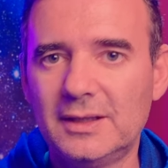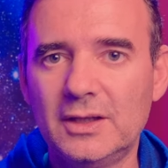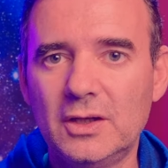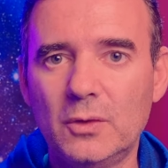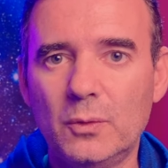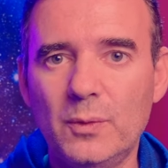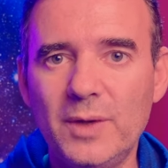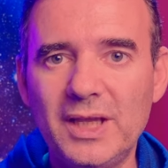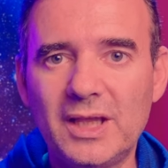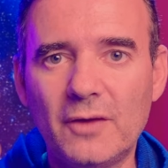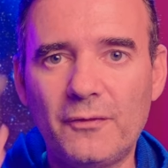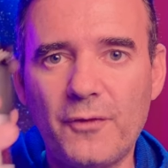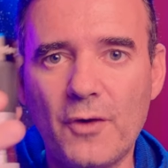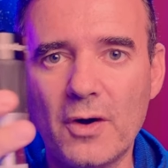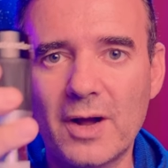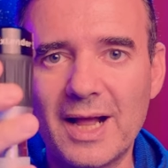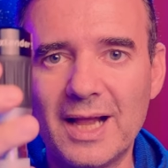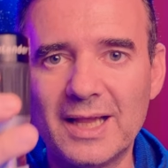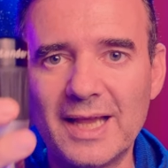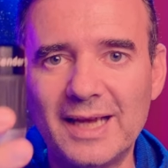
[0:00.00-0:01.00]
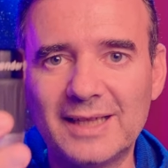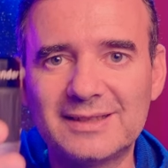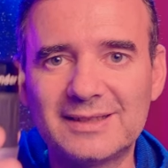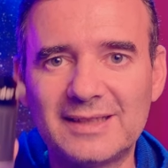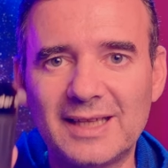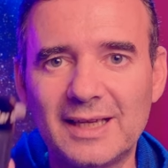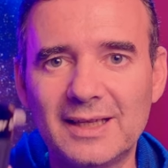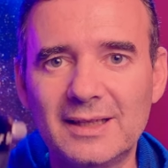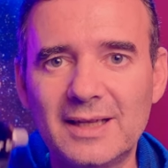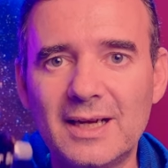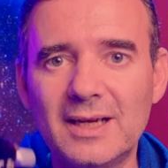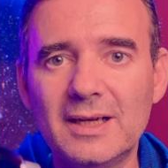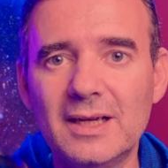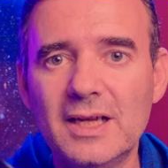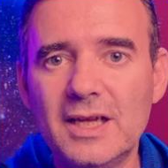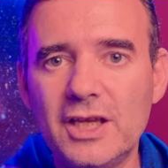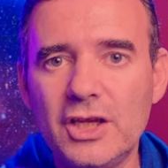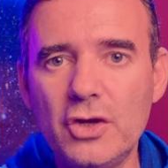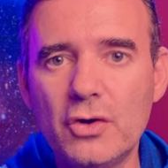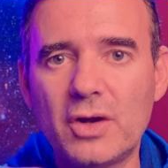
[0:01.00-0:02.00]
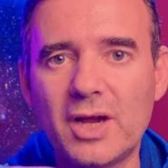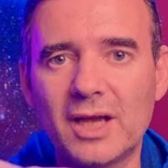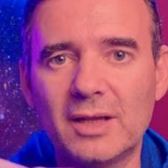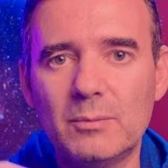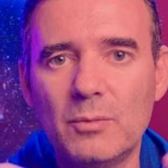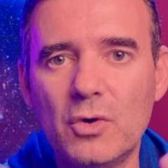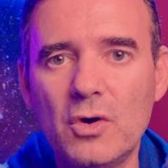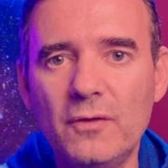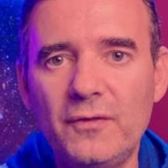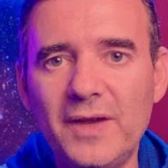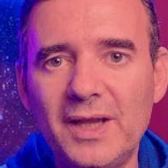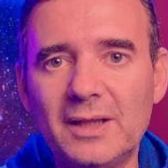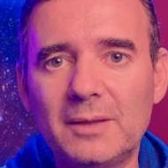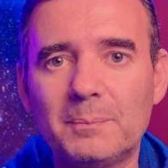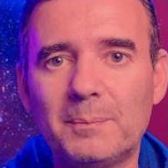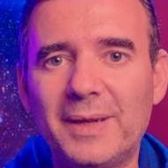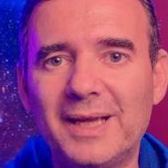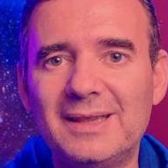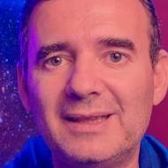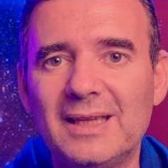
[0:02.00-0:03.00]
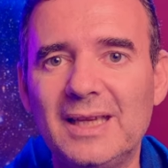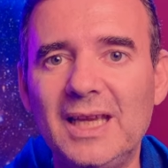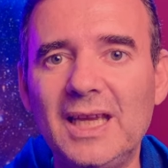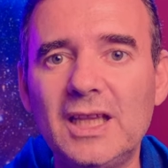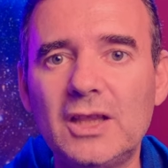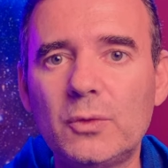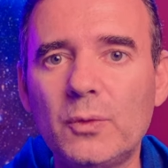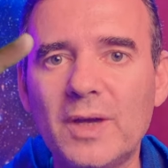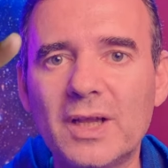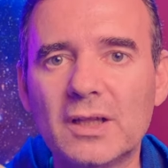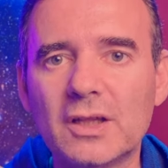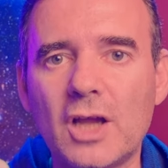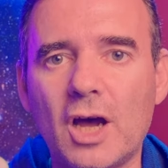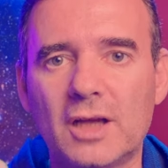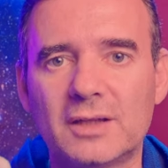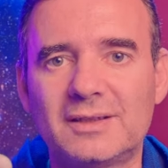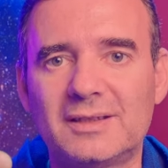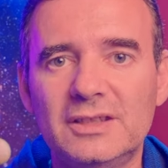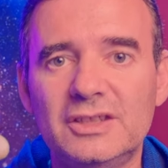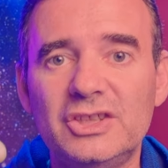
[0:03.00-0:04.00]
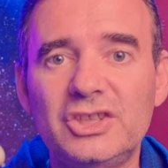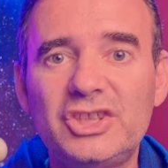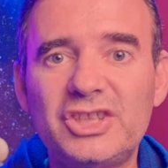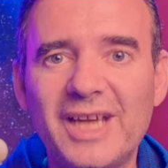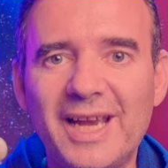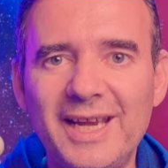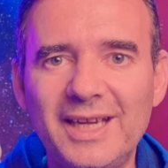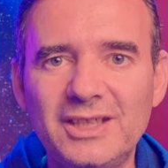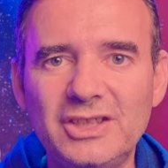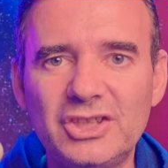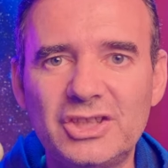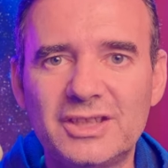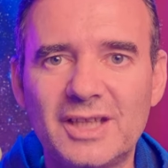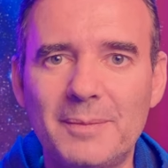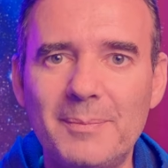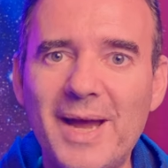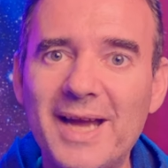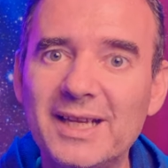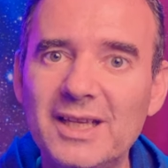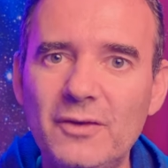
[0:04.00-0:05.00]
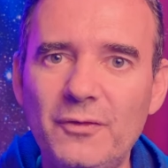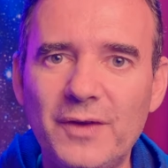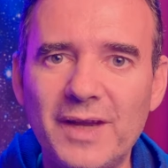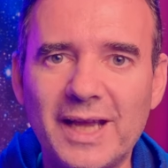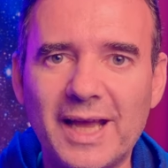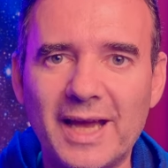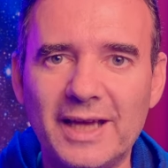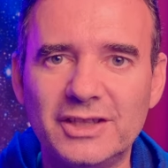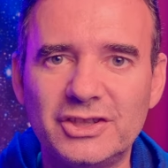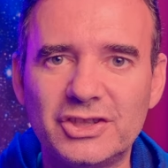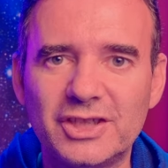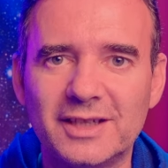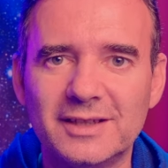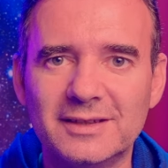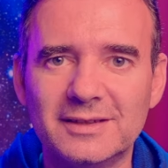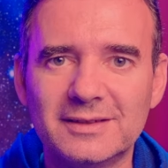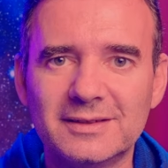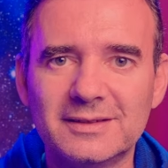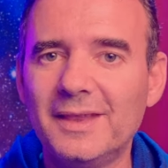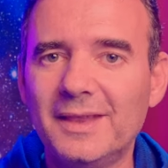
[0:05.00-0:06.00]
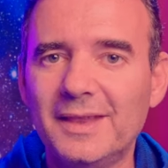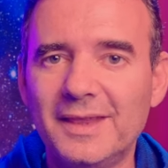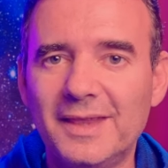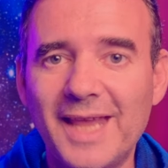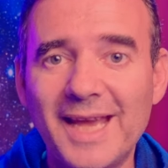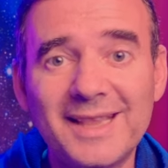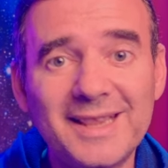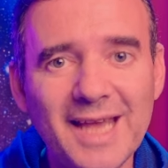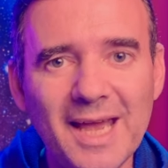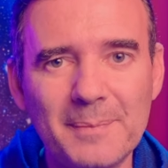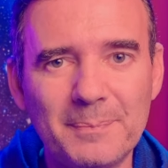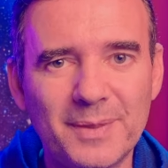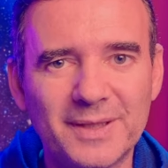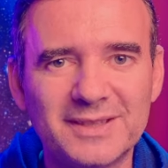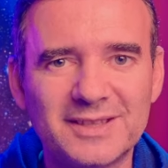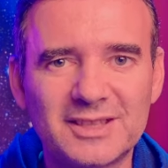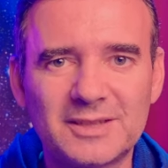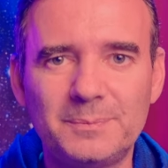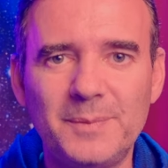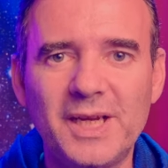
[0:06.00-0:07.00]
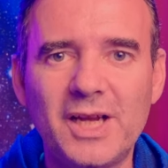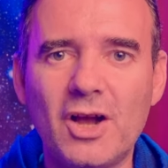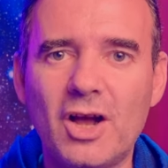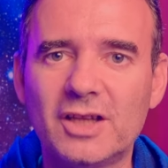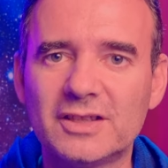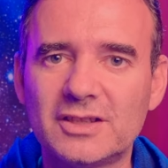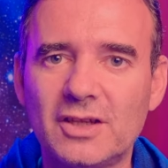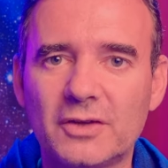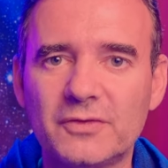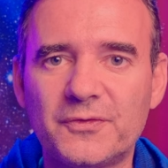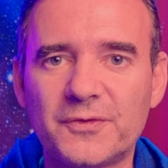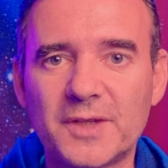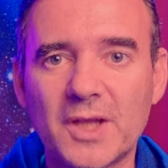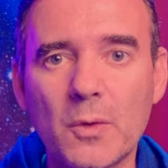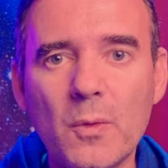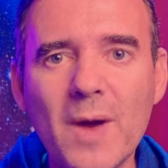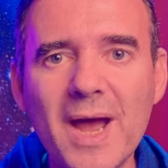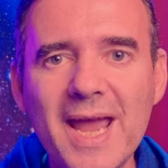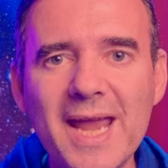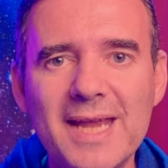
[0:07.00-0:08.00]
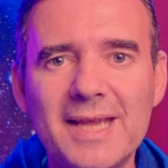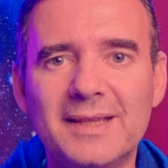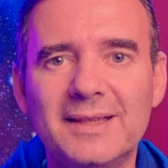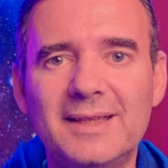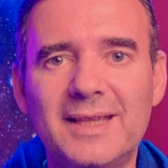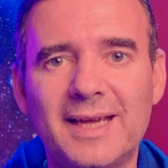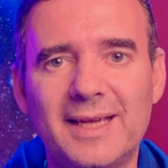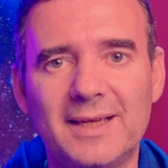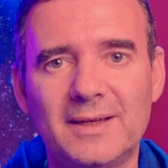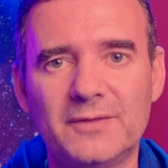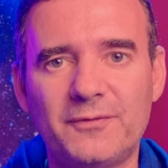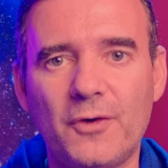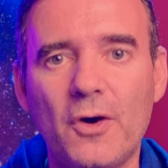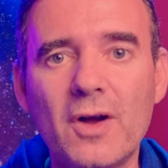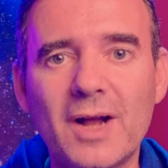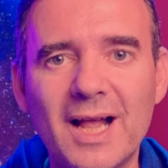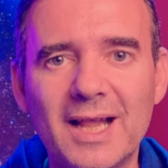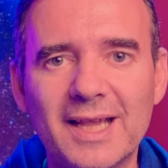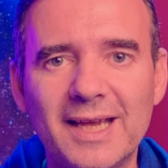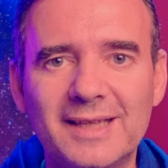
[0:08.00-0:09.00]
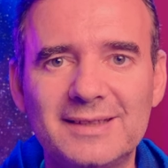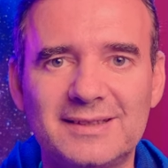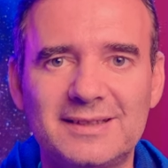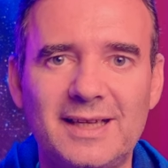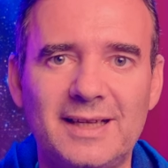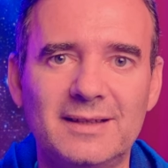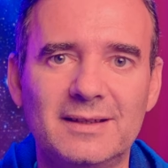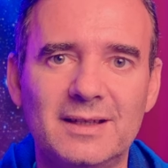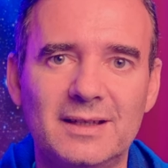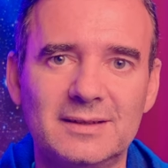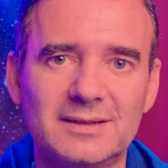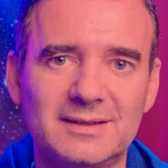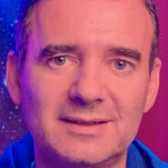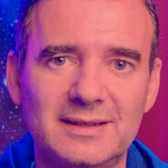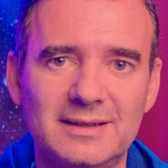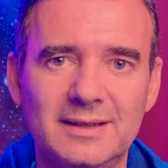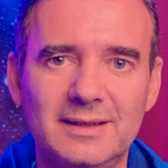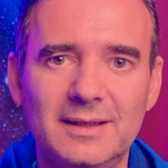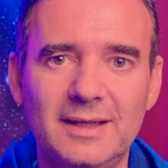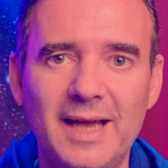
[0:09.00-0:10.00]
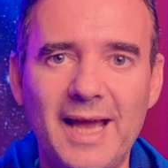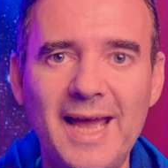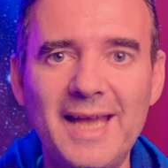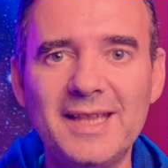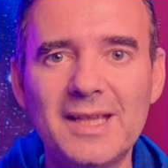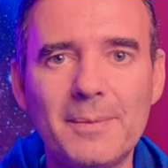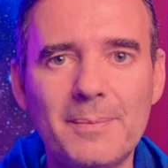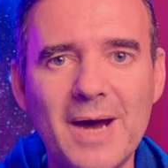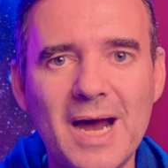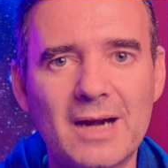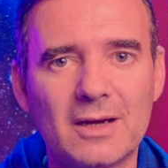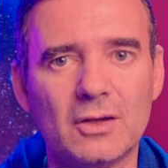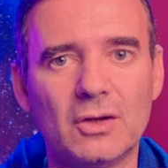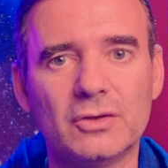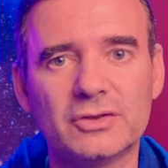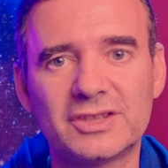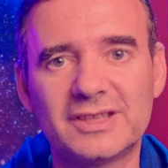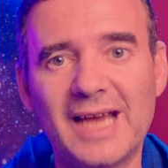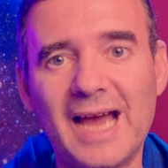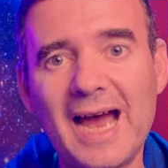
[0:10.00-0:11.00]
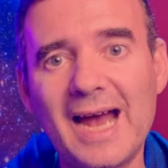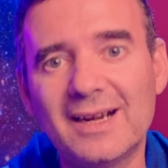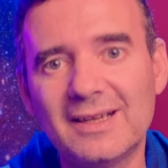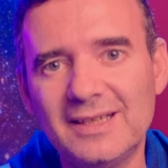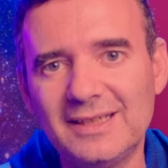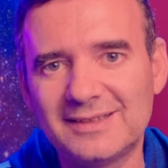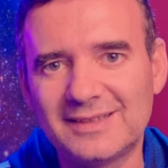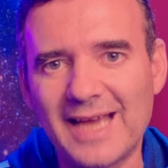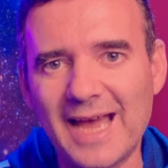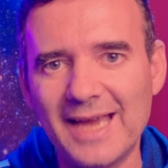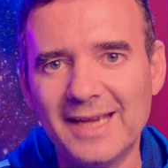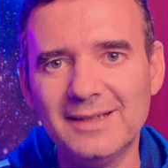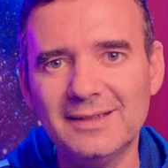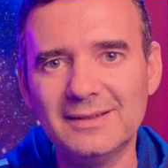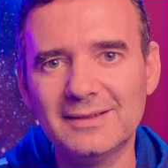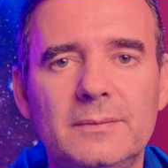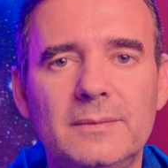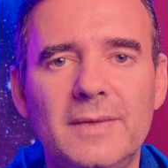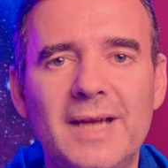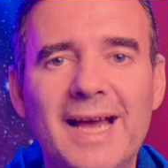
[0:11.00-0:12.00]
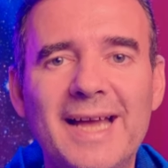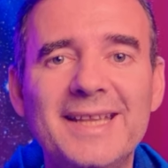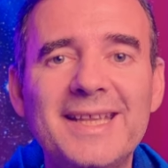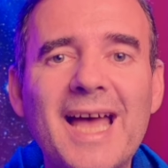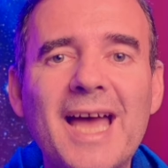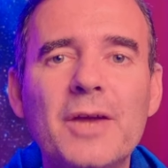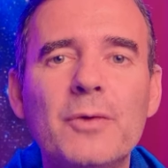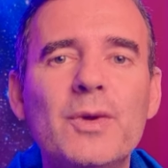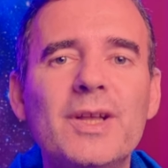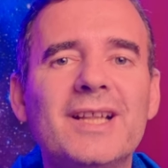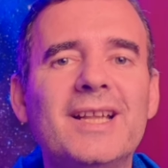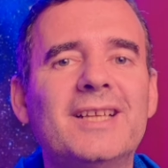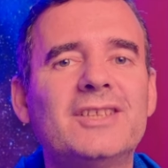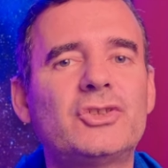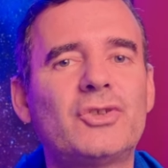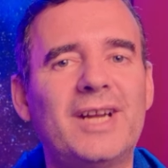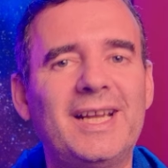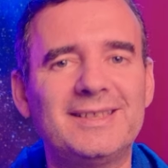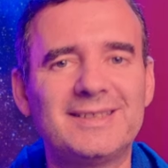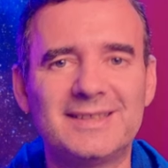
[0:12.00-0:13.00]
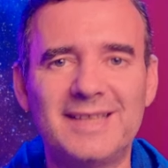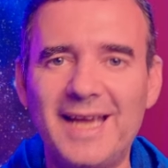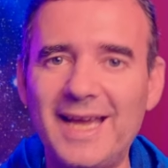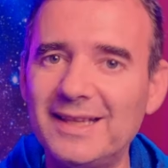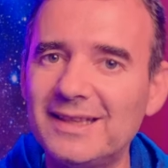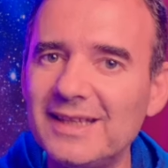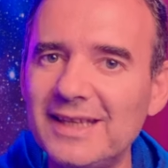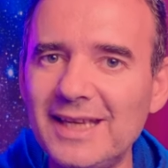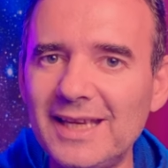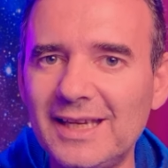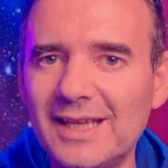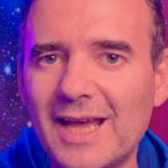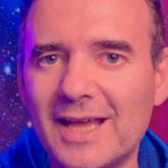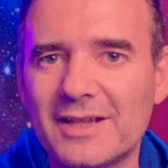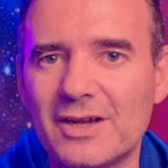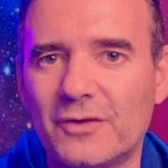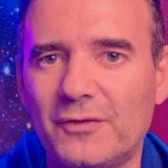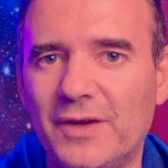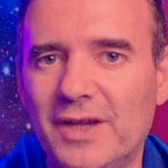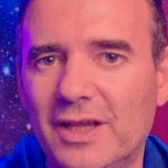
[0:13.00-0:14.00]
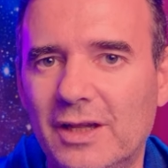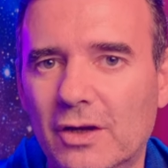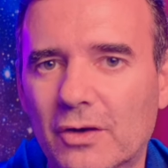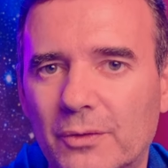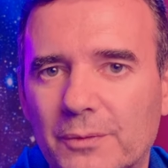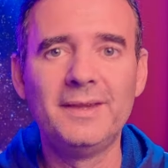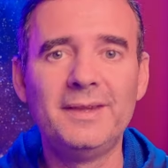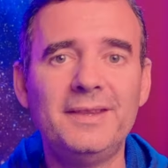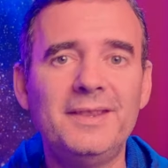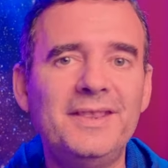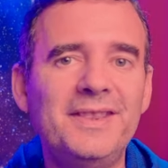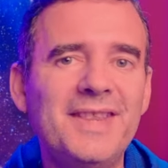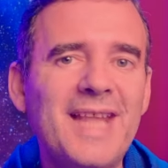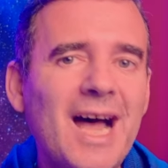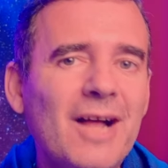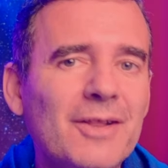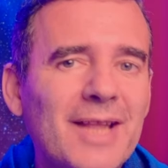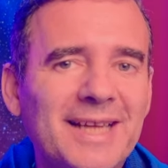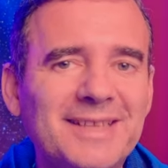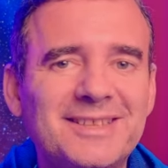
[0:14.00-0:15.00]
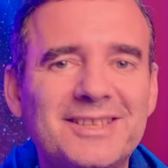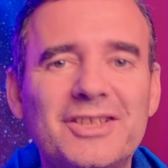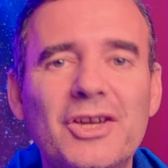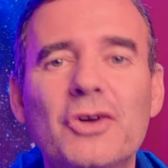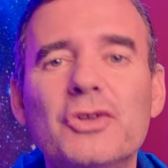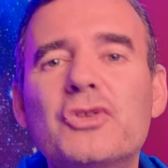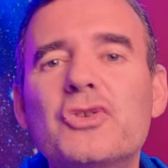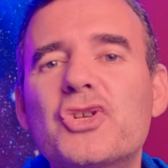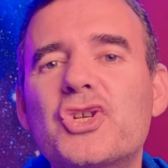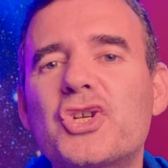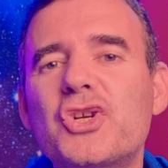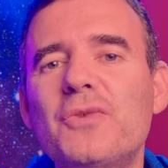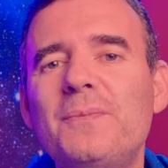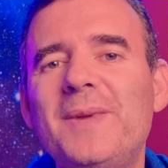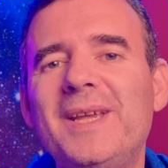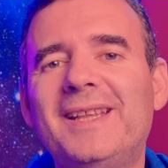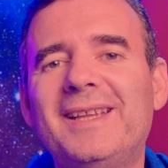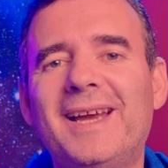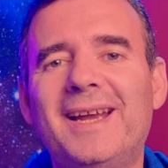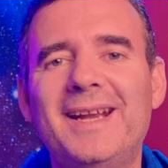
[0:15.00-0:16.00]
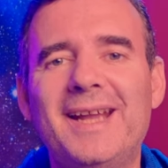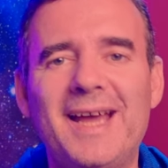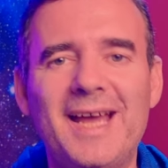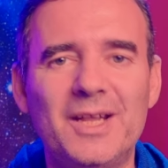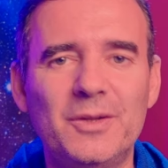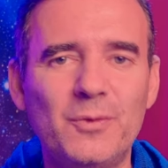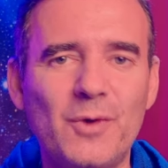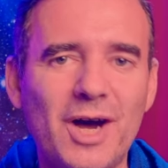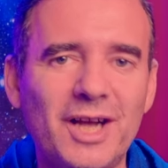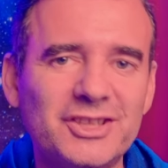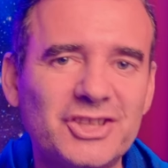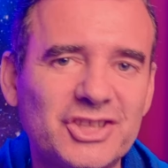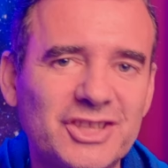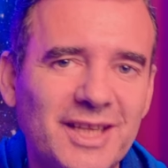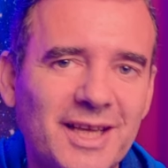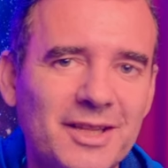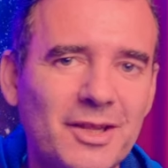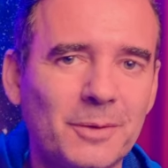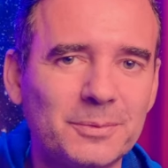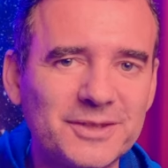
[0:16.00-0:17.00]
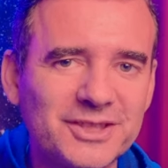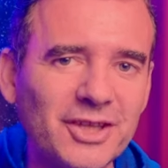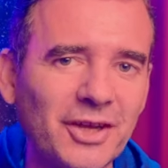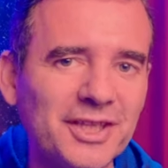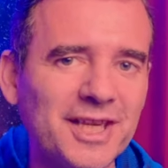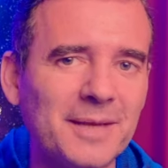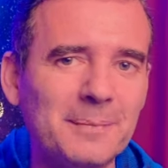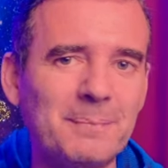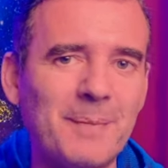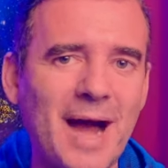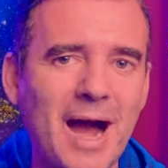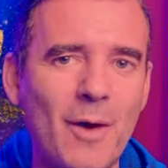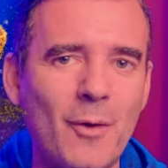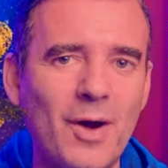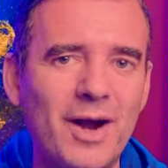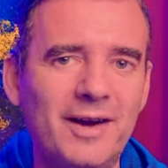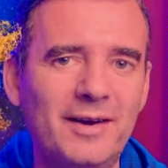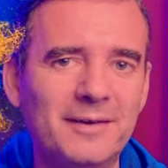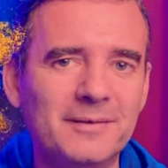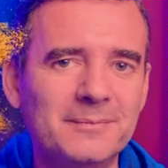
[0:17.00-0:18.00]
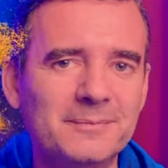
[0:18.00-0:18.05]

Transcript: with a focal extender you can move it but it will not change the magnification. That happens because of the way the focal extenders and the Barlows are designed and I will address that in other video. Now let's go to Jupiter and watch the Dobsonian power.